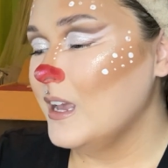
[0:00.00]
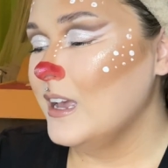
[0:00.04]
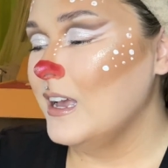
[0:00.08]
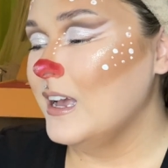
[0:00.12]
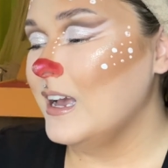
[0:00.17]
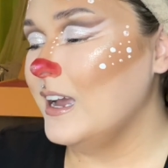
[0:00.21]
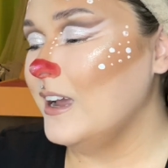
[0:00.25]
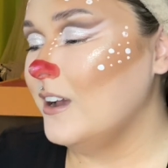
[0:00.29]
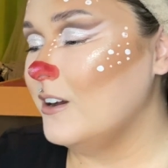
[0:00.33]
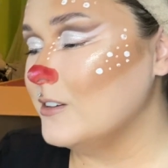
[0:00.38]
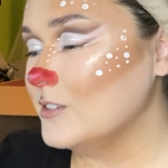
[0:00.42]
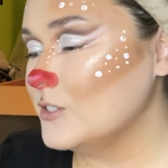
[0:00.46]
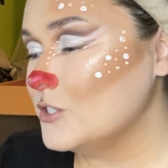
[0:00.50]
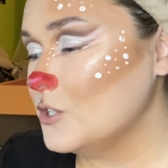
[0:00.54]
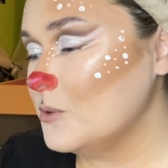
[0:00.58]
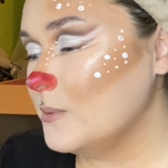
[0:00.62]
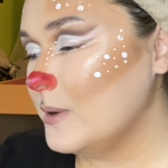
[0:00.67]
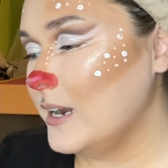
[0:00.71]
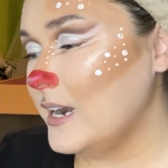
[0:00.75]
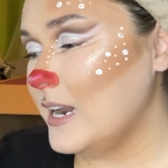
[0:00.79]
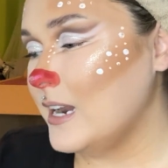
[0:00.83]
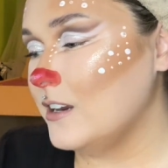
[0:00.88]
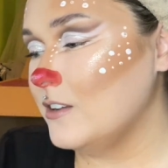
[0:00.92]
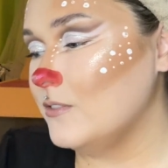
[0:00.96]
I also
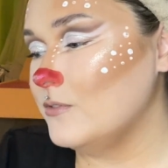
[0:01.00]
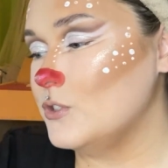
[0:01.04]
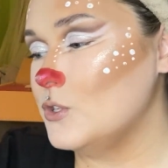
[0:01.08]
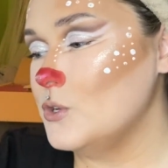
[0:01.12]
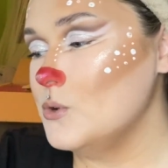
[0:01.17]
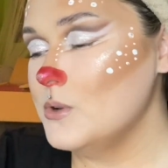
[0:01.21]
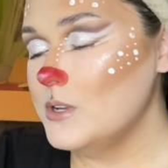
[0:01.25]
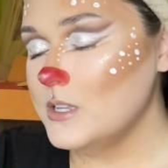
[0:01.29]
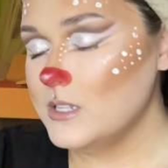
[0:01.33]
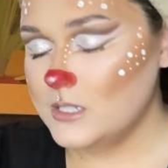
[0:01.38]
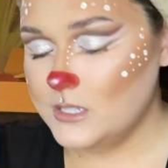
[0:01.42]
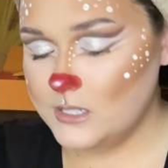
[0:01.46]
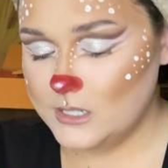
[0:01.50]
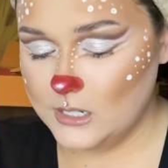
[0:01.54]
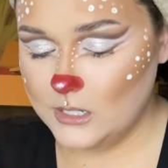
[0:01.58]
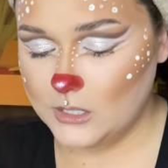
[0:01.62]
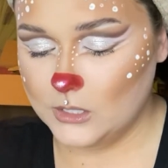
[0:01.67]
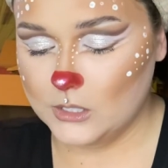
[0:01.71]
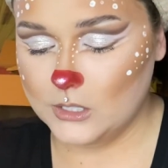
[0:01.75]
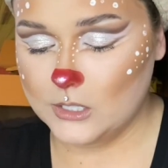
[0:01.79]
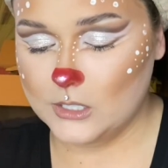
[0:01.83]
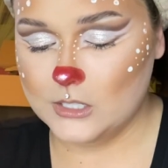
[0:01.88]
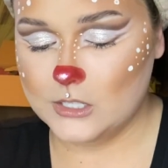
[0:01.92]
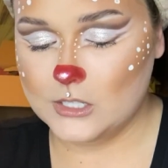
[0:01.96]
ran out of 2
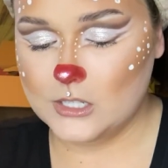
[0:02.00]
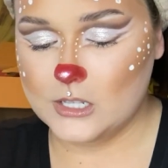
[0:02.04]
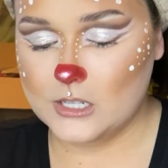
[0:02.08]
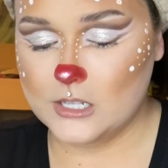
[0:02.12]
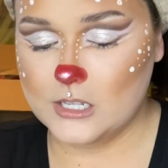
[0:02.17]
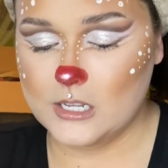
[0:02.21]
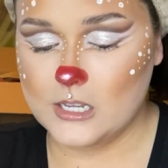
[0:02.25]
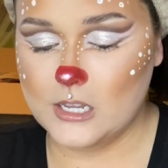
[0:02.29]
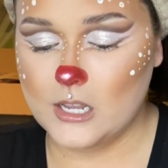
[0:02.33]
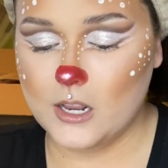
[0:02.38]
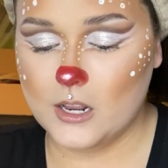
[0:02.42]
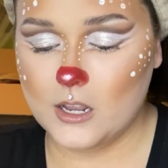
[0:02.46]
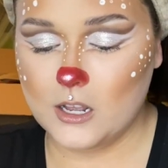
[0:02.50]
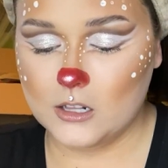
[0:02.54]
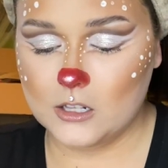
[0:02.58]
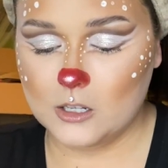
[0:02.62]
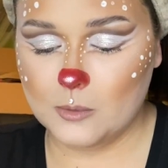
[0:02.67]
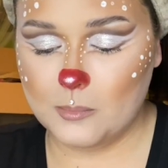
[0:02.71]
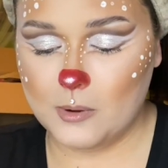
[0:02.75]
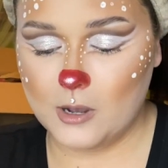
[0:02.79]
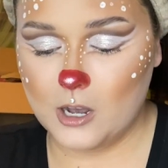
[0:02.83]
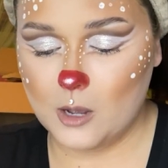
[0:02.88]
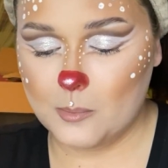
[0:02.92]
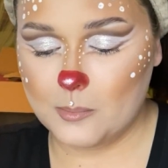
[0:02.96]
concealers, the
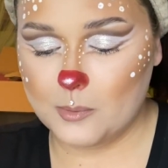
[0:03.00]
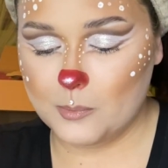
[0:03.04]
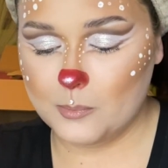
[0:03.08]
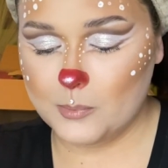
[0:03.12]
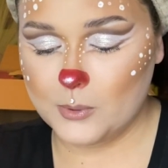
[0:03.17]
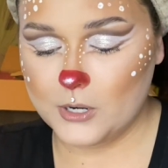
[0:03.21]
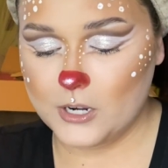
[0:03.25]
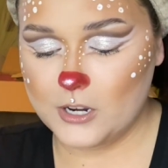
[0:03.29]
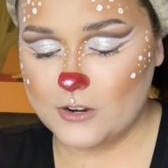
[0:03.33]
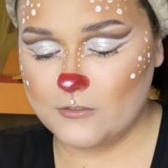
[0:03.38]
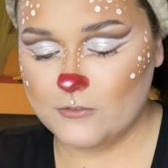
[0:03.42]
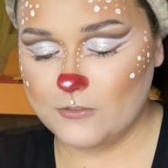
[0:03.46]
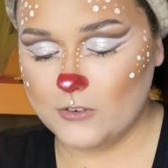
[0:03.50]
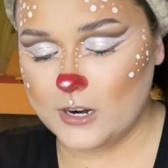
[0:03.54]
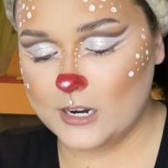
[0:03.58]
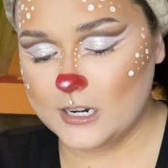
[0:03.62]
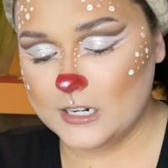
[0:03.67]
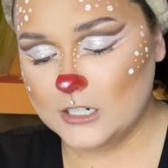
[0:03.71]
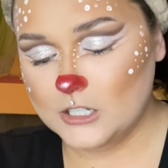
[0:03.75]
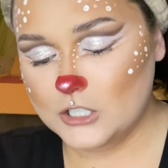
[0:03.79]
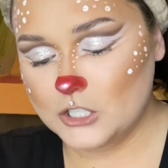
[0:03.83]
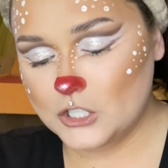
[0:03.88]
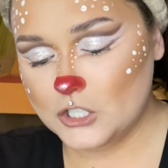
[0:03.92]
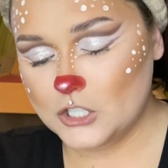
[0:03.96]
ColourPop Pretty
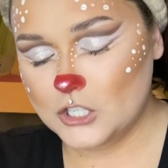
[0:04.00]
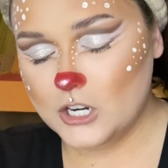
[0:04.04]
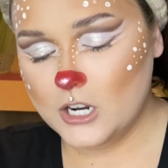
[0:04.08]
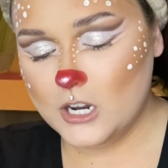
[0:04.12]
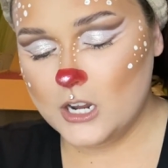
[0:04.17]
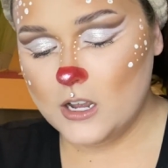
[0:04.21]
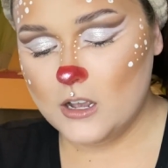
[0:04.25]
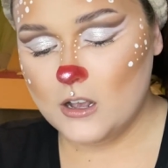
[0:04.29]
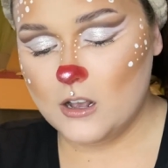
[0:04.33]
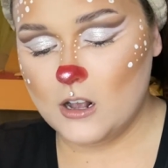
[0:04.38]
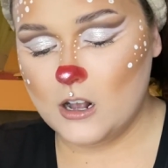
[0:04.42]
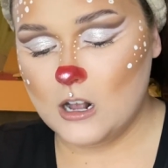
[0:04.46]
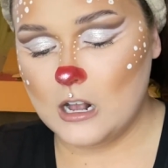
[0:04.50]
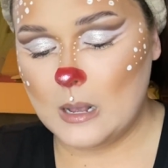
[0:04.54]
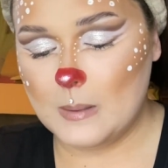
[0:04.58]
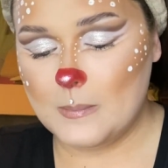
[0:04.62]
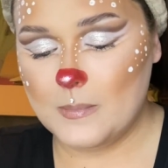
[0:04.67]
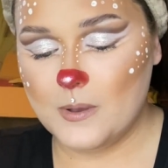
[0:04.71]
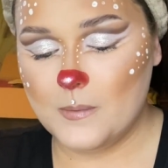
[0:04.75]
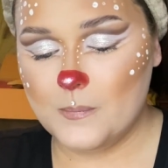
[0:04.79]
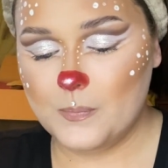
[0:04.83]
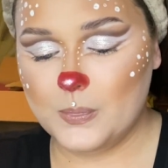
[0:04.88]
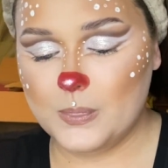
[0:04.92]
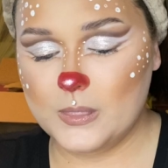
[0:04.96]
Fresh.
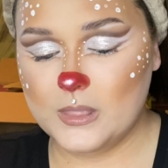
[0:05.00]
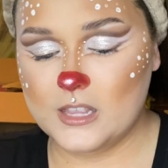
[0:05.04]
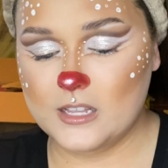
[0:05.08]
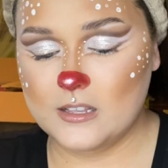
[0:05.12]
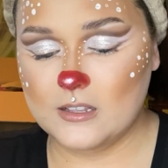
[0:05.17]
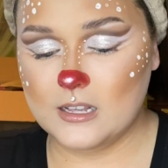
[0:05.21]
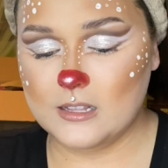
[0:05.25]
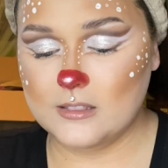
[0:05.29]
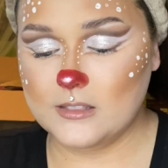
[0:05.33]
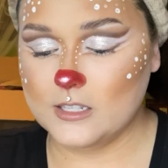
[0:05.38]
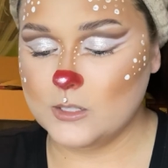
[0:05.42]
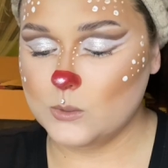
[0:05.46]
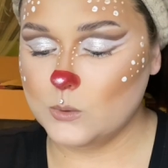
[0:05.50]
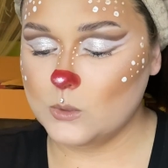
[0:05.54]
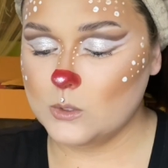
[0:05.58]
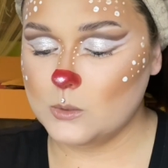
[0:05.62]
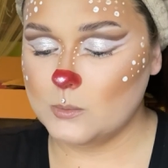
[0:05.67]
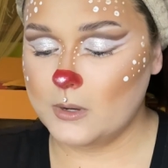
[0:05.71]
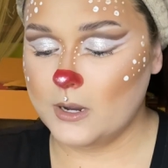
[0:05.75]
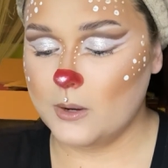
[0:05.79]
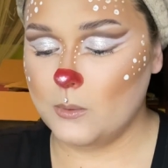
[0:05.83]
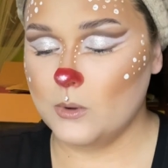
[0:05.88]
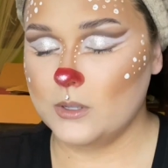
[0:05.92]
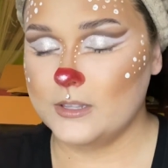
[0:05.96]
This was
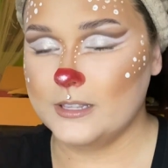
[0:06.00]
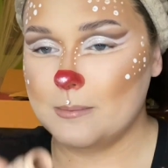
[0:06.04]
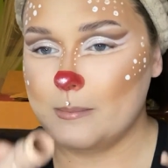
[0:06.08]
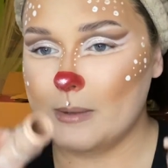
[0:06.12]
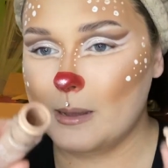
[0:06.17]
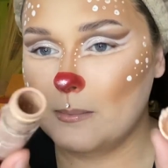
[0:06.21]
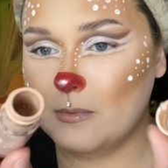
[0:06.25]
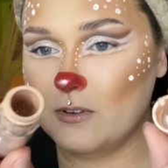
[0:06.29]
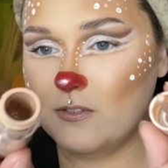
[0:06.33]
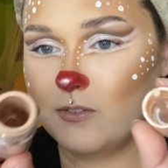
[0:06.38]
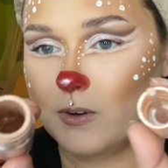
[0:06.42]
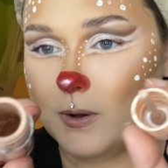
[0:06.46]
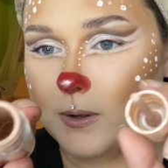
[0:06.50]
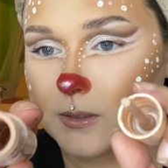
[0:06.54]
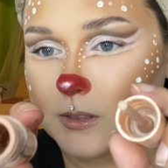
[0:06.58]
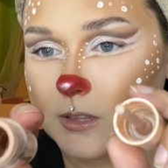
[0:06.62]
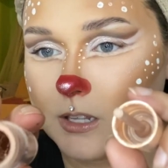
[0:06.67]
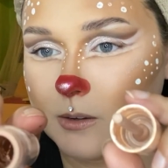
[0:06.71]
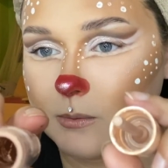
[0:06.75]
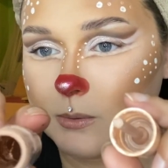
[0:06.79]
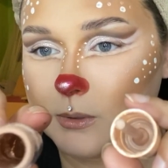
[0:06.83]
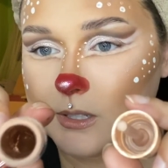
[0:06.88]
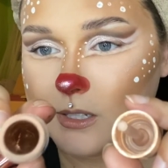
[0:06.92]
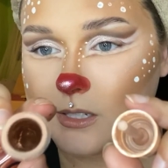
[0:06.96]
my one that made me fall in
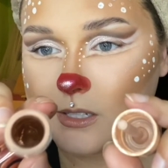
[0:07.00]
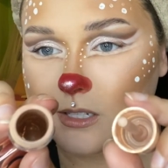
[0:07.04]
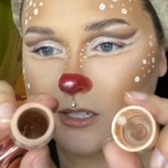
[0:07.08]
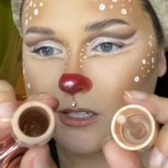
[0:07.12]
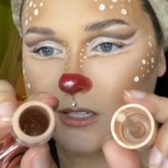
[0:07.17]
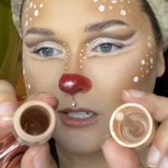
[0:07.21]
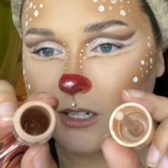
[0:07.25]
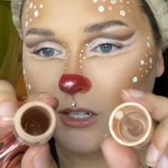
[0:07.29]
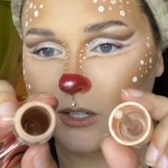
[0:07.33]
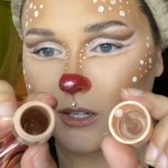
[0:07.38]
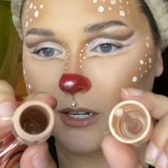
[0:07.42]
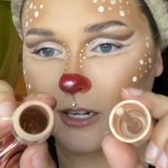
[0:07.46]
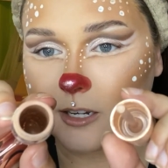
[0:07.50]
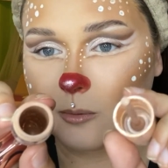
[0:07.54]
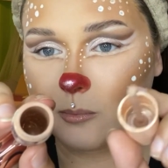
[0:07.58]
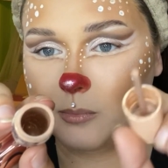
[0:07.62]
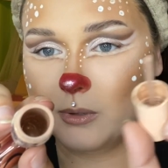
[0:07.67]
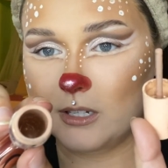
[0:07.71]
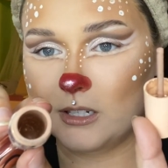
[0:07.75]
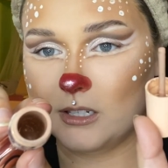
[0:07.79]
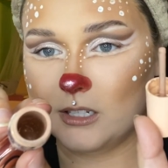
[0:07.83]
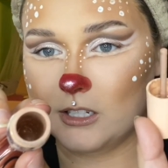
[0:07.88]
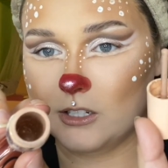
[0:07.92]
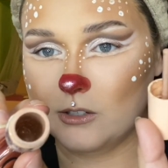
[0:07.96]
love with this concealer. I
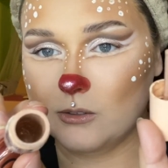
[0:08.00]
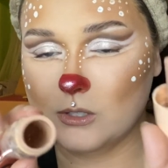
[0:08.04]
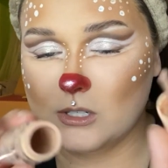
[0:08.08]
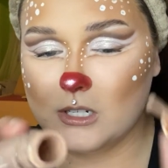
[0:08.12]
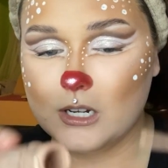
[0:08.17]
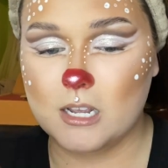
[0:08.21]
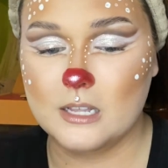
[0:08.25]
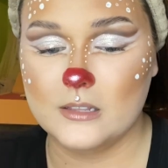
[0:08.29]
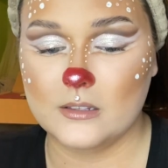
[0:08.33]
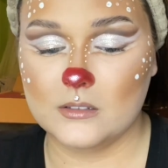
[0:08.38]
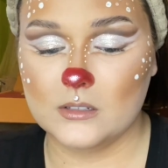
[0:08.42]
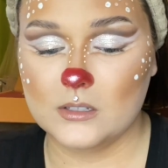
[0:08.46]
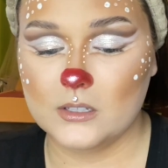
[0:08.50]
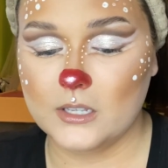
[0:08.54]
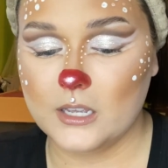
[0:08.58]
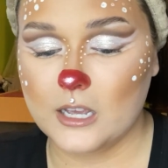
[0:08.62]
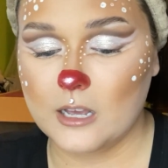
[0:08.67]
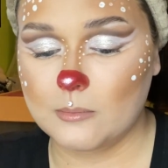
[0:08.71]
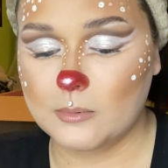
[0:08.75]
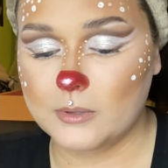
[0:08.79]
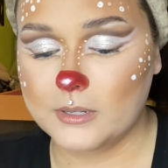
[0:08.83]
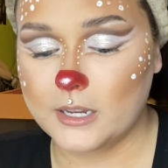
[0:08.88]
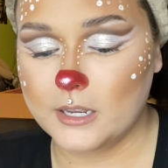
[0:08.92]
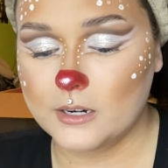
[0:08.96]
completely used it, and then the
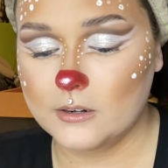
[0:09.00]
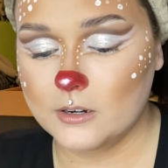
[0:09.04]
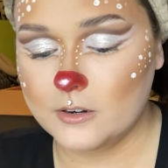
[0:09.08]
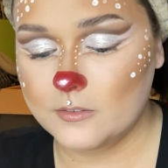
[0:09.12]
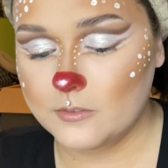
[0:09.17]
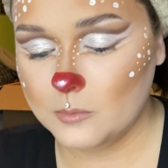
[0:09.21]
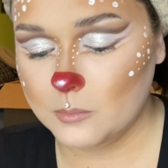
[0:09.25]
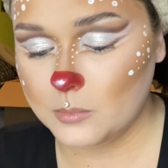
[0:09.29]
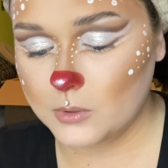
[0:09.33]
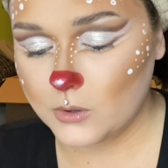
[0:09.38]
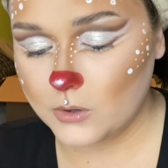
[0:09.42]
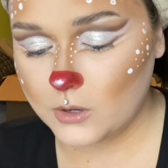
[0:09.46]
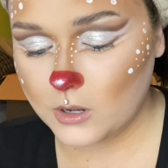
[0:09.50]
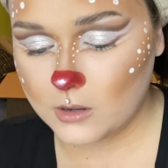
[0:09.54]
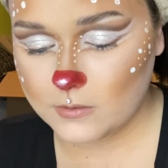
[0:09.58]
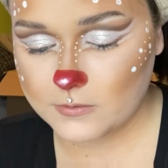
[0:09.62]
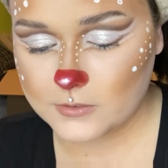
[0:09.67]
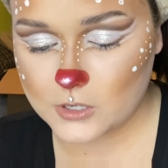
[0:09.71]
applicator even broke off.